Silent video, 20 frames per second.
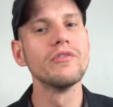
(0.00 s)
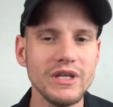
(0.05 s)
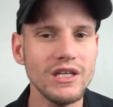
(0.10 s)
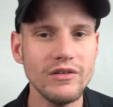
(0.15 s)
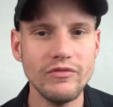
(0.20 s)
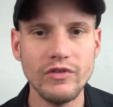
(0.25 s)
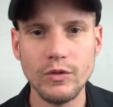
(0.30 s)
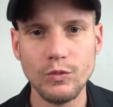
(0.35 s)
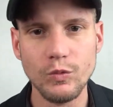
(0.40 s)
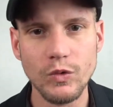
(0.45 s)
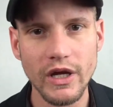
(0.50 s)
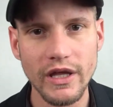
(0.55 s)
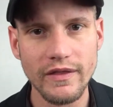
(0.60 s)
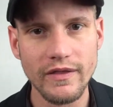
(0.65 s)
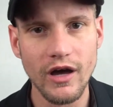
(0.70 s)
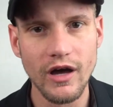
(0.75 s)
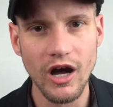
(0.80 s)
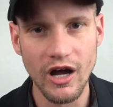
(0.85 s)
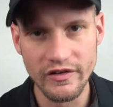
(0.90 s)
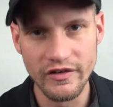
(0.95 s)
Even when
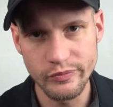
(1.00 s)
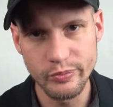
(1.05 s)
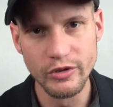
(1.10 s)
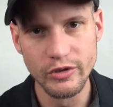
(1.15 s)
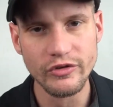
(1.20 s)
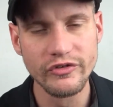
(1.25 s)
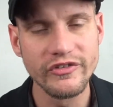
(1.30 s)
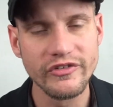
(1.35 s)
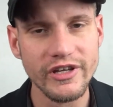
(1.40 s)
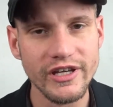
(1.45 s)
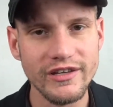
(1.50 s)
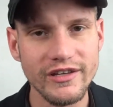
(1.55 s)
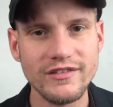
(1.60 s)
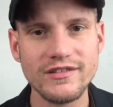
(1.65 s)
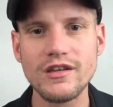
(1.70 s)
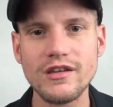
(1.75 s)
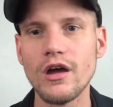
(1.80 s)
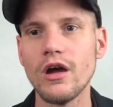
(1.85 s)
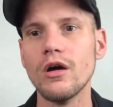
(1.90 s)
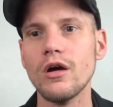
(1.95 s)
the hospital stays
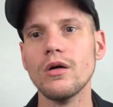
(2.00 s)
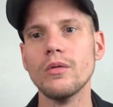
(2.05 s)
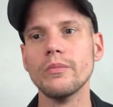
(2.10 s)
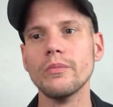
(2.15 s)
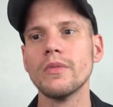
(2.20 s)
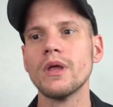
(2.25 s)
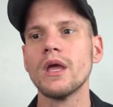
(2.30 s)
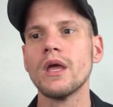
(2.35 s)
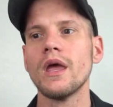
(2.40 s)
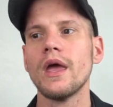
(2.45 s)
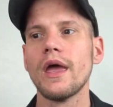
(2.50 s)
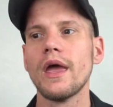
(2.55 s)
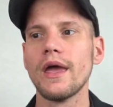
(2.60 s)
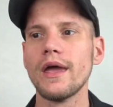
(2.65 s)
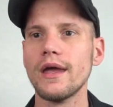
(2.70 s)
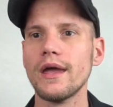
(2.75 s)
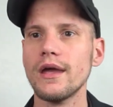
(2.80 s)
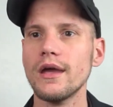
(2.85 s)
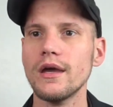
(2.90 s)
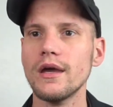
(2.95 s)
come
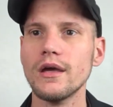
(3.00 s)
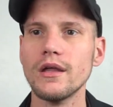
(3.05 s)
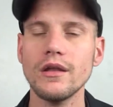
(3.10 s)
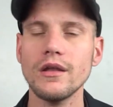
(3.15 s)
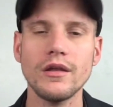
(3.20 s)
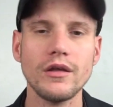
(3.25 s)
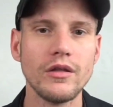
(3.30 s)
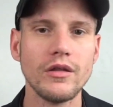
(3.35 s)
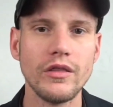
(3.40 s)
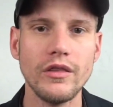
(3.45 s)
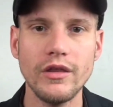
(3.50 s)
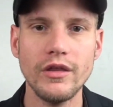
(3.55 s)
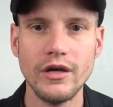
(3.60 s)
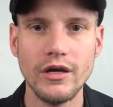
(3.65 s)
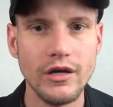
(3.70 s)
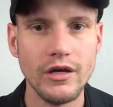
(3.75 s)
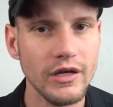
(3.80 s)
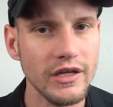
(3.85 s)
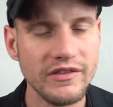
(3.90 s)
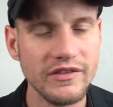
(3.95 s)
and
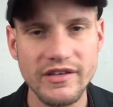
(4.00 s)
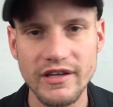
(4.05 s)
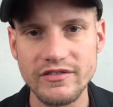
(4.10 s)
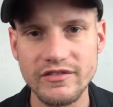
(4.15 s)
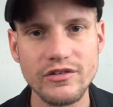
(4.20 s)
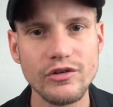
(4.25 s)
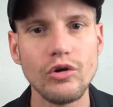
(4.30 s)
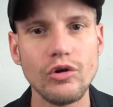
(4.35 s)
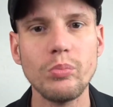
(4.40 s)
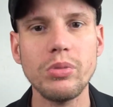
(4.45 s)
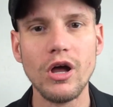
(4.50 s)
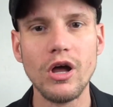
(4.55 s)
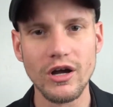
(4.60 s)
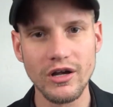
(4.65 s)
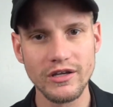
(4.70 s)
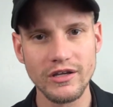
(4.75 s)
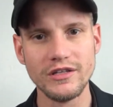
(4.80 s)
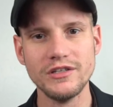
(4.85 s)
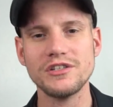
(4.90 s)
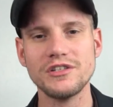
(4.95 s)
the intestinal
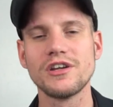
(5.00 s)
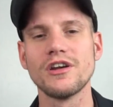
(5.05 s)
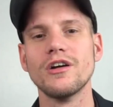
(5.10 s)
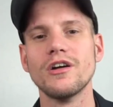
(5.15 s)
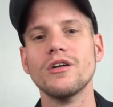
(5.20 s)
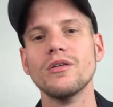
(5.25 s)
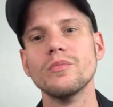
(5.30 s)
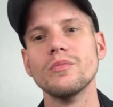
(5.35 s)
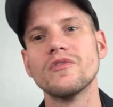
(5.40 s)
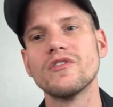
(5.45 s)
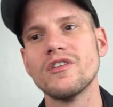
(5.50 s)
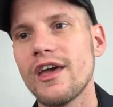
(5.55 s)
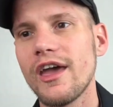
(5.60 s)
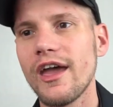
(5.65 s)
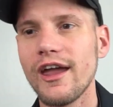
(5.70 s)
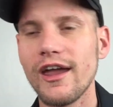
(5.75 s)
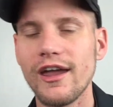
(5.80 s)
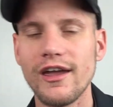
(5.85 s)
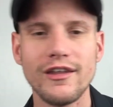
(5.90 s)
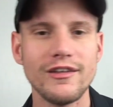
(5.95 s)
blockage comes
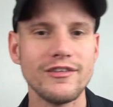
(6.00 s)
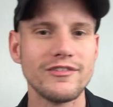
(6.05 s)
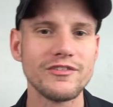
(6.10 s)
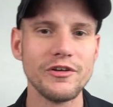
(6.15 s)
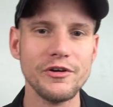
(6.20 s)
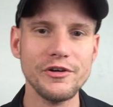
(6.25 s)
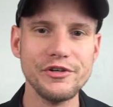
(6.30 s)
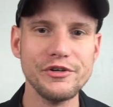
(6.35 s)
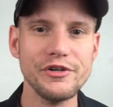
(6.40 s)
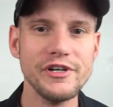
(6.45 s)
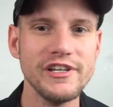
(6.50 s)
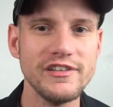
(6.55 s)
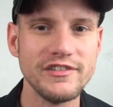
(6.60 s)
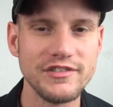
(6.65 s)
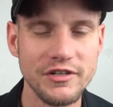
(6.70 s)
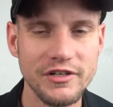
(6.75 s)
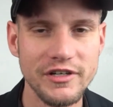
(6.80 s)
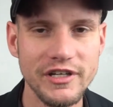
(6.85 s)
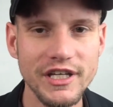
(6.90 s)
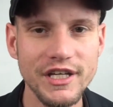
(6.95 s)
and surgeries
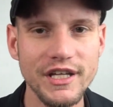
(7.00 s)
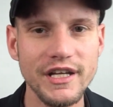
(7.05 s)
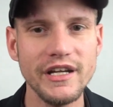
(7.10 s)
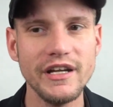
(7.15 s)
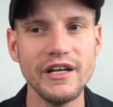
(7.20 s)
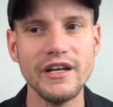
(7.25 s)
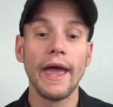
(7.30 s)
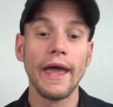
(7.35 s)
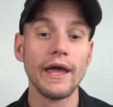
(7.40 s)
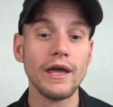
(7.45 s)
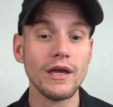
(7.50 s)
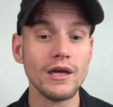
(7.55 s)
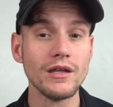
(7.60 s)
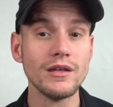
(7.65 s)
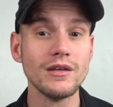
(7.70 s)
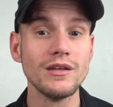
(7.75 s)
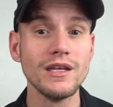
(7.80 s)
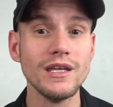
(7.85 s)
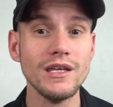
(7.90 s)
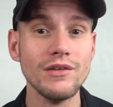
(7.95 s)
are needed,
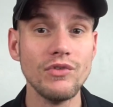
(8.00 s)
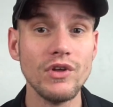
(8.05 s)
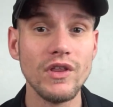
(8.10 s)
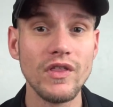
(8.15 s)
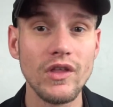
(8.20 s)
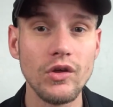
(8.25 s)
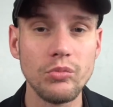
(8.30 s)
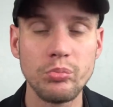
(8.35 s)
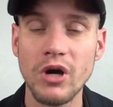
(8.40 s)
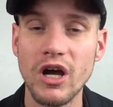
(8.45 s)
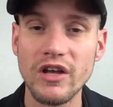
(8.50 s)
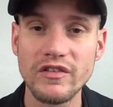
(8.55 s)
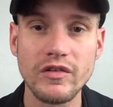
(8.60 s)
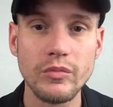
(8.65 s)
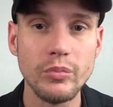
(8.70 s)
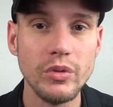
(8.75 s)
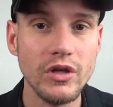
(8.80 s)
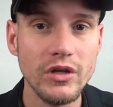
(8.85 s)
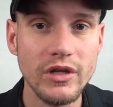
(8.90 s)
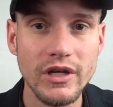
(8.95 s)
and even the
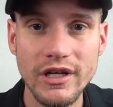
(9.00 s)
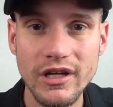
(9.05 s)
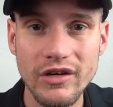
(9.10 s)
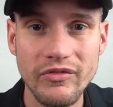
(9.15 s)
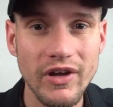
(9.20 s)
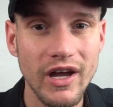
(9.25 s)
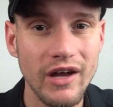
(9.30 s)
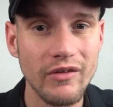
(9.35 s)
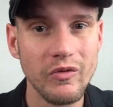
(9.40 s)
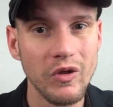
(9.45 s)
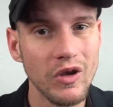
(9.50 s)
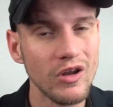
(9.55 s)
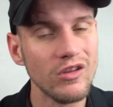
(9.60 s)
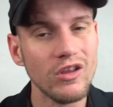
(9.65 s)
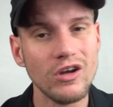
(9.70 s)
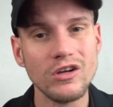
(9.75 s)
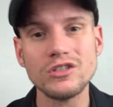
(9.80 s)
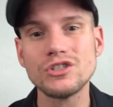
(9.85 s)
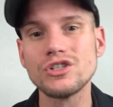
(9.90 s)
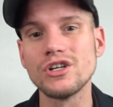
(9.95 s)
possibility of having a
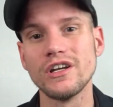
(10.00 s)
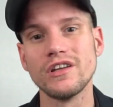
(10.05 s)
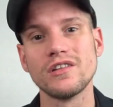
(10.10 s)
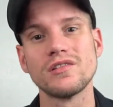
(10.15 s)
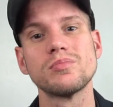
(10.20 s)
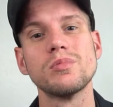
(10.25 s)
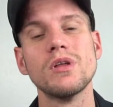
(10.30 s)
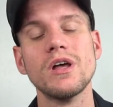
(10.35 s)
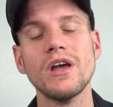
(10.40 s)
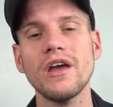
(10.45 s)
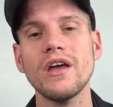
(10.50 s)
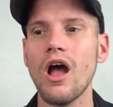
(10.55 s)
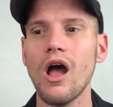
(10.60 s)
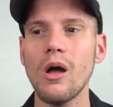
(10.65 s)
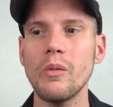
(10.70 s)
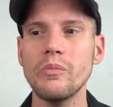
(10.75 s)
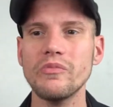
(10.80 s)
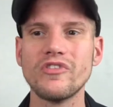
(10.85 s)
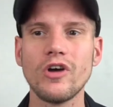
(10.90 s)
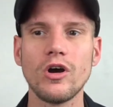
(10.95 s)
lung
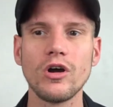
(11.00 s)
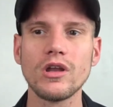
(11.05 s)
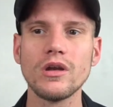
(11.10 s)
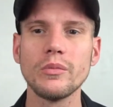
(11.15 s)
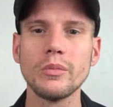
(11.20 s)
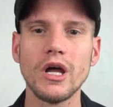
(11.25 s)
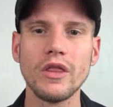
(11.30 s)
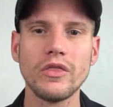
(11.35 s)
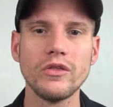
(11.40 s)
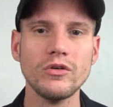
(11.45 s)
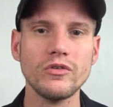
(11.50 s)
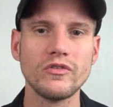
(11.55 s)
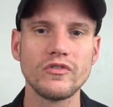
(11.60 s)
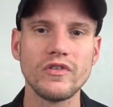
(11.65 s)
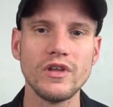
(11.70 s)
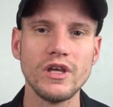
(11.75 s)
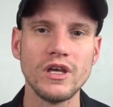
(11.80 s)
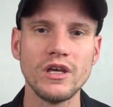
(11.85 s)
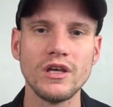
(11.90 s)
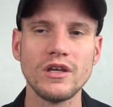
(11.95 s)
transplant, talking about those
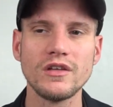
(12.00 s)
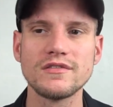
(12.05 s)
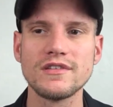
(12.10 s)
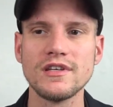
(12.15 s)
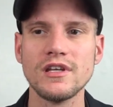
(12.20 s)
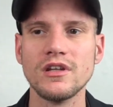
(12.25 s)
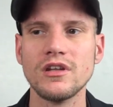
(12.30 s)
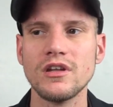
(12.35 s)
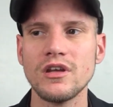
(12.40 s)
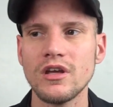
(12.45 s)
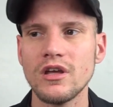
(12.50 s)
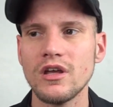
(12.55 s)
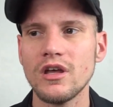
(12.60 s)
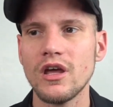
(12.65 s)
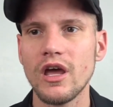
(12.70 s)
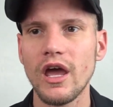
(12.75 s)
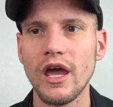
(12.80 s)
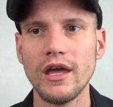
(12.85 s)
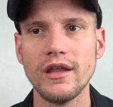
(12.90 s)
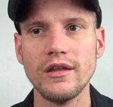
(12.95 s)
things and
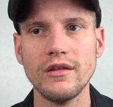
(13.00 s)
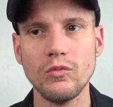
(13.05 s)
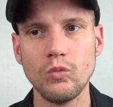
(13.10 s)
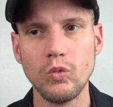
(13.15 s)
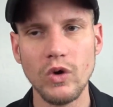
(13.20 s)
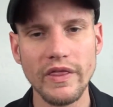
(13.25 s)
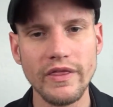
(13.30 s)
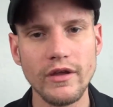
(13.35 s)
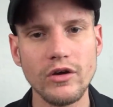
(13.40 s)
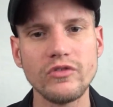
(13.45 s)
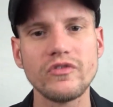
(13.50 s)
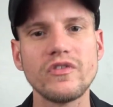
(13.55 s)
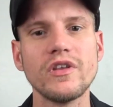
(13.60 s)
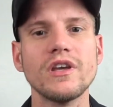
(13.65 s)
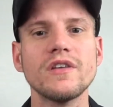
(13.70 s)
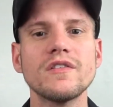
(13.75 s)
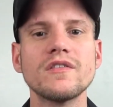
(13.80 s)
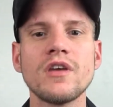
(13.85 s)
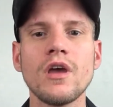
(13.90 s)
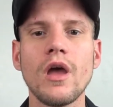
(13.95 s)
And when those
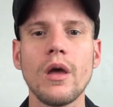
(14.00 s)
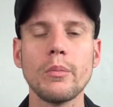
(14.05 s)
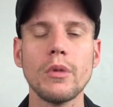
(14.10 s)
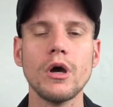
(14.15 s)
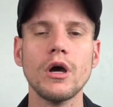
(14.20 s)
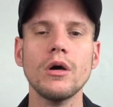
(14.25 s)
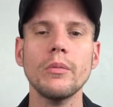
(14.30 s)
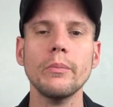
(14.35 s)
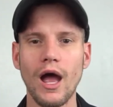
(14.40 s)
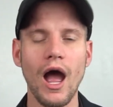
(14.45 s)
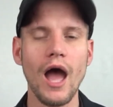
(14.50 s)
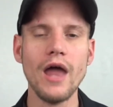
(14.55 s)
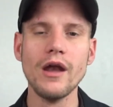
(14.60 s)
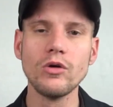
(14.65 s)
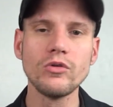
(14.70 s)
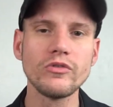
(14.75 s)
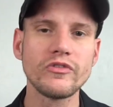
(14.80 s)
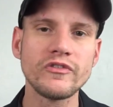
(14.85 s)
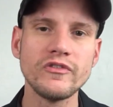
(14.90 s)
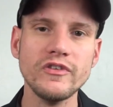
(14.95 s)
things come up, I
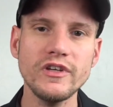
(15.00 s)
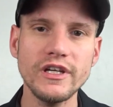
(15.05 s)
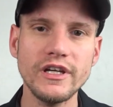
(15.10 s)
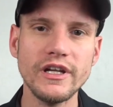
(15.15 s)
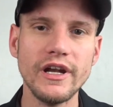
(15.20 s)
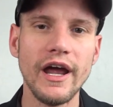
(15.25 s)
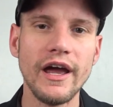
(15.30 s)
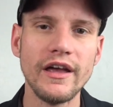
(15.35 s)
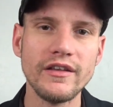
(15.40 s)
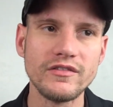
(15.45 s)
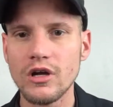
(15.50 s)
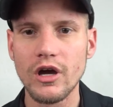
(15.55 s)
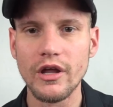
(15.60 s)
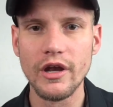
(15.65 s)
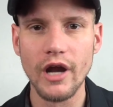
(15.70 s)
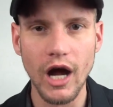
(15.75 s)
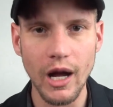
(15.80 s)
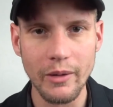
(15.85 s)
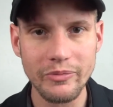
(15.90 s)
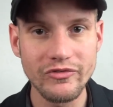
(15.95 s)
don't see it as an
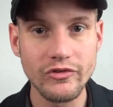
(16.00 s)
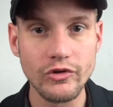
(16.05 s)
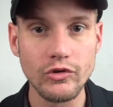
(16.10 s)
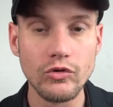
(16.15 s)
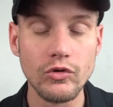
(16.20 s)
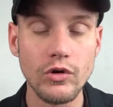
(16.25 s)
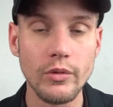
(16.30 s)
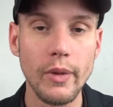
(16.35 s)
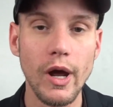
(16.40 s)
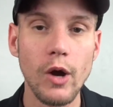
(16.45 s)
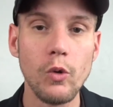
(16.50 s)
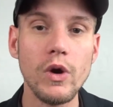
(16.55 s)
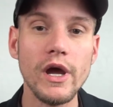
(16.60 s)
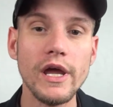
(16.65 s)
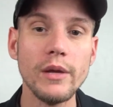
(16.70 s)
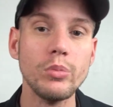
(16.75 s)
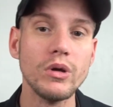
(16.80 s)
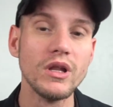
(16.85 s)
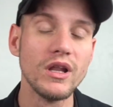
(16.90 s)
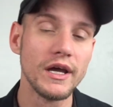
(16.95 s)
obstacle in my way,
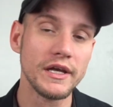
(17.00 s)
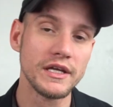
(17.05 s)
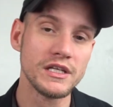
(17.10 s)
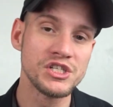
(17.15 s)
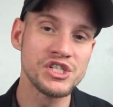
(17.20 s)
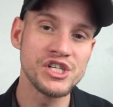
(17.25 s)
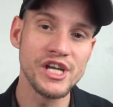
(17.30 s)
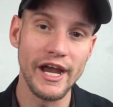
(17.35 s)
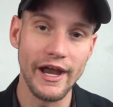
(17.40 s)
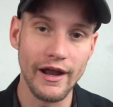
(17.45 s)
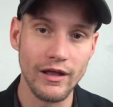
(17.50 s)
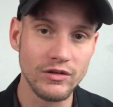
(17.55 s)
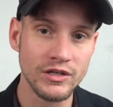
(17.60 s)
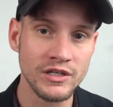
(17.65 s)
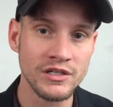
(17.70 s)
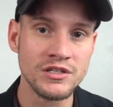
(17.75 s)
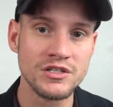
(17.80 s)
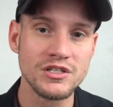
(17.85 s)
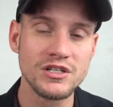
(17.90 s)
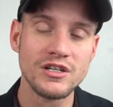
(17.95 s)
but like a
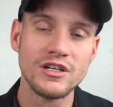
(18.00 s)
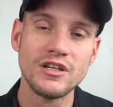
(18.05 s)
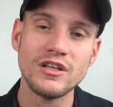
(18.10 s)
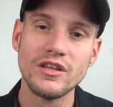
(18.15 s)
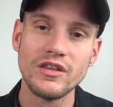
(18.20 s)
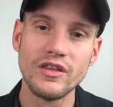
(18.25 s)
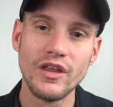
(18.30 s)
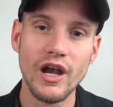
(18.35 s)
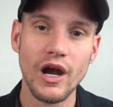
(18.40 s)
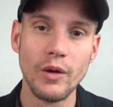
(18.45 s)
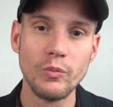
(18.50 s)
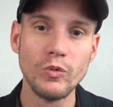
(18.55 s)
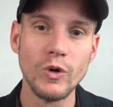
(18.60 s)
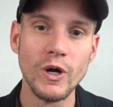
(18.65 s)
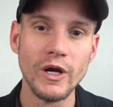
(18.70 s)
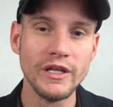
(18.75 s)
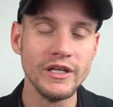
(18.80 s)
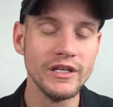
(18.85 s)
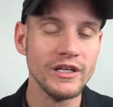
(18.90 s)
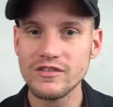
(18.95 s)
challenge that I'm
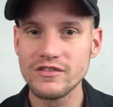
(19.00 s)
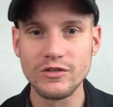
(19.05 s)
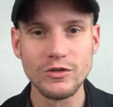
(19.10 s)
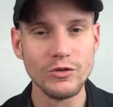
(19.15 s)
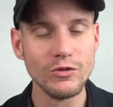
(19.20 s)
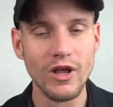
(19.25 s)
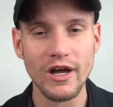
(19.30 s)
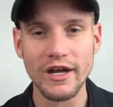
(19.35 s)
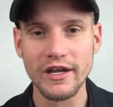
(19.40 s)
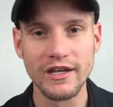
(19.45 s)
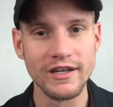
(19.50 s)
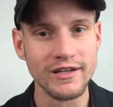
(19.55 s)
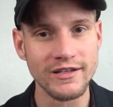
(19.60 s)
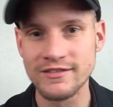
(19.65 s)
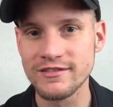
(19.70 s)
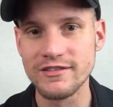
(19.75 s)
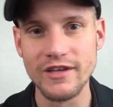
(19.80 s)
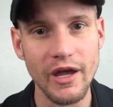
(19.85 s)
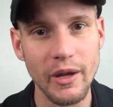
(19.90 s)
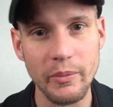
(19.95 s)
ready to like
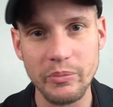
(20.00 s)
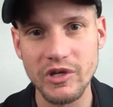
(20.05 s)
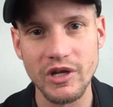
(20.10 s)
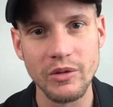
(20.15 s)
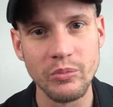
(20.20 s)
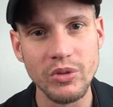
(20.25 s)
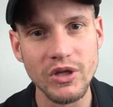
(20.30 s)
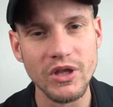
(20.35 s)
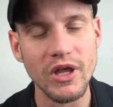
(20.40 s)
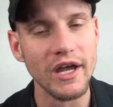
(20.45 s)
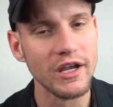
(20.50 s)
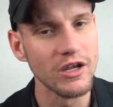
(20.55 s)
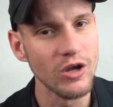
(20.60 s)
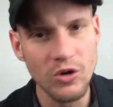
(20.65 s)
accept and be like,